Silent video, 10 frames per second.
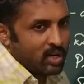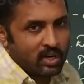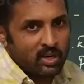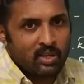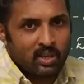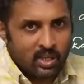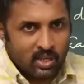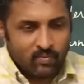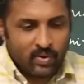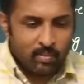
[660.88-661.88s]
done.
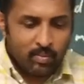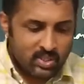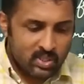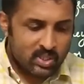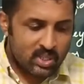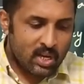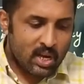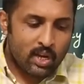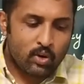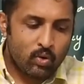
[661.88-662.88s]
If I am purchasing a
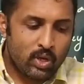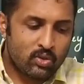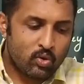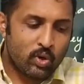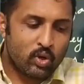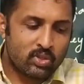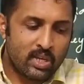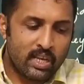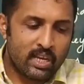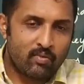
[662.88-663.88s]
car today, tomorrow
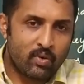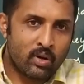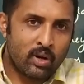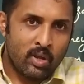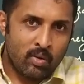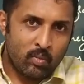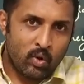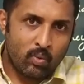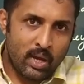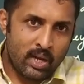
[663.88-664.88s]
selling it for
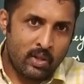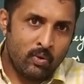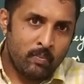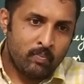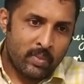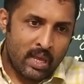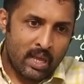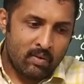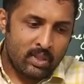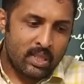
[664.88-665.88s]
more value,
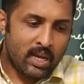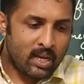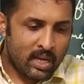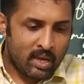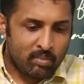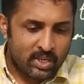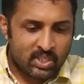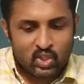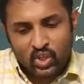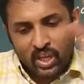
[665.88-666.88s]
and with that I am
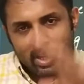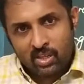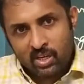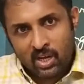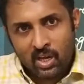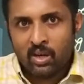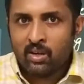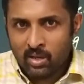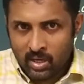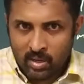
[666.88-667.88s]
purchasing another
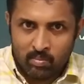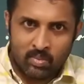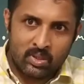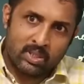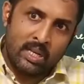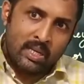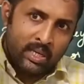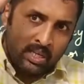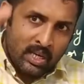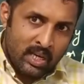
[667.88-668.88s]
car, I am
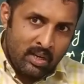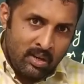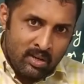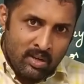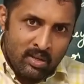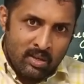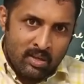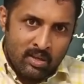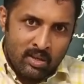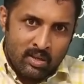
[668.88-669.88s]
selling it again.
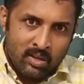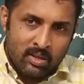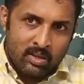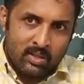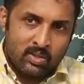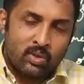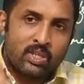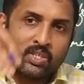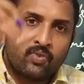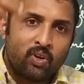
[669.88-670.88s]
So
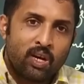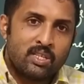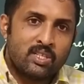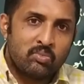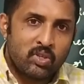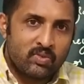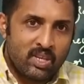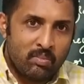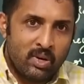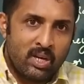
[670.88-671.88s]
it is for consumption of
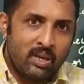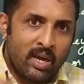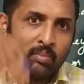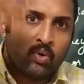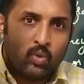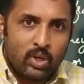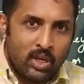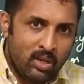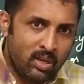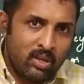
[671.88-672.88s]
somebody, I am doing
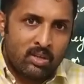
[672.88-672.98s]
it